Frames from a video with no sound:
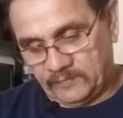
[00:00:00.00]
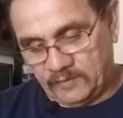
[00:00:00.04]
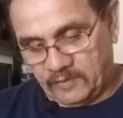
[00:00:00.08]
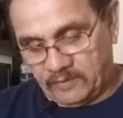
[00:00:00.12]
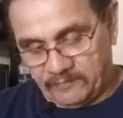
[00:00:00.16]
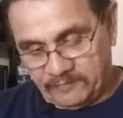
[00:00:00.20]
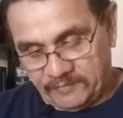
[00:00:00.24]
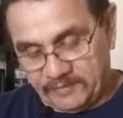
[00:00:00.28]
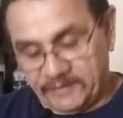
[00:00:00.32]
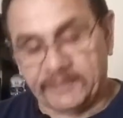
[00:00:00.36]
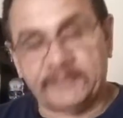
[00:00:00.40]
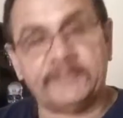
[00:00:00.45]

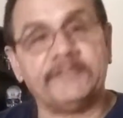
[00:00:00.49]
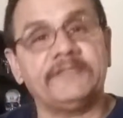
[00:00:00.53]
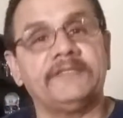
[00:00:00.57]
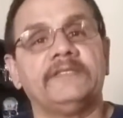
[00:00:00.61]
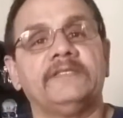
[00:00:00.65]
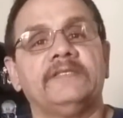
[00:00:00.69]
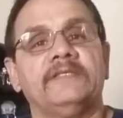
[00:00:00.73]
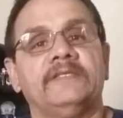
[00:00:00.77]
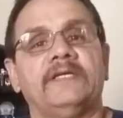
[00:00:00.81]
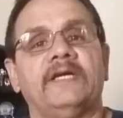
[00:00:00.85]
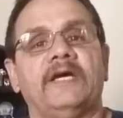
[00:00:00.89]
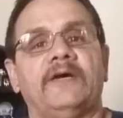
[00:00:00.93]
of
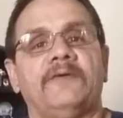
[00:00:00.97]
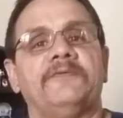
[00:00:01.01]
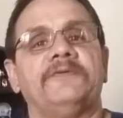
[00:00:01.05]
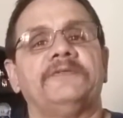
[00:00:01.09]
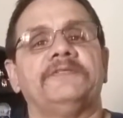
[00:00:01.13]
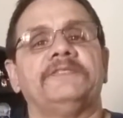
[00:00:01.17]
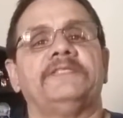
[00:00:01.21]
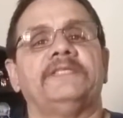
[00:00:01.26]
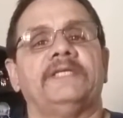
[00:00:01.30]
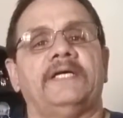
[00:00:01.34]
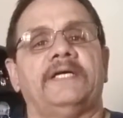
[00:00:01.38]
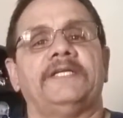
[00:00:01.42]
this. I
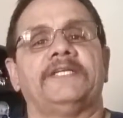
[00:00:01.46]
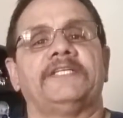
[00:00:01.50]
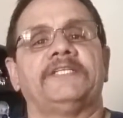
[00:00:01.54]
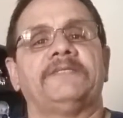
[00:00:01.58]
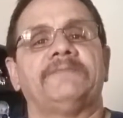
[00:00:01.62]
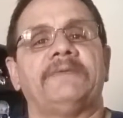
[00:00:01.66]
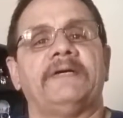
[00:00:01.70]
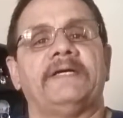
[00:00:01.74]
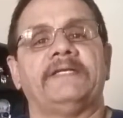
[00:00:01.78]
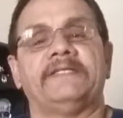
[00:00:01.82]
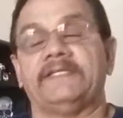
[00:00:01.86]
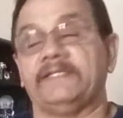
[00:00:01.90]
was not
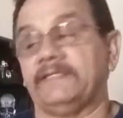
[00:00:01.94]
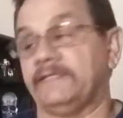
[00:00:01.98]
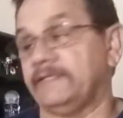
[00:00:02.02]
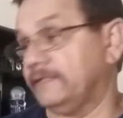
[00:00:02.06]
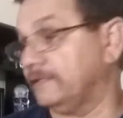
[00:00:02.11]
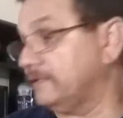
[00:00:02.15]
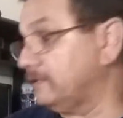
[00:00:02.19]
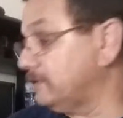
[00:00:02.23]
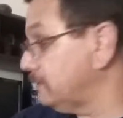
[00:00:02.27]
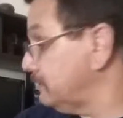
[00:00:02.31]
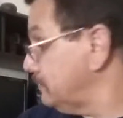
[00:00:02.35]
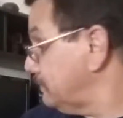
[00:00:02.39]
expecting
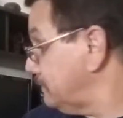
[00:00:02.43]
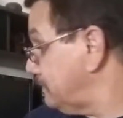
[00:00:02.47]
this.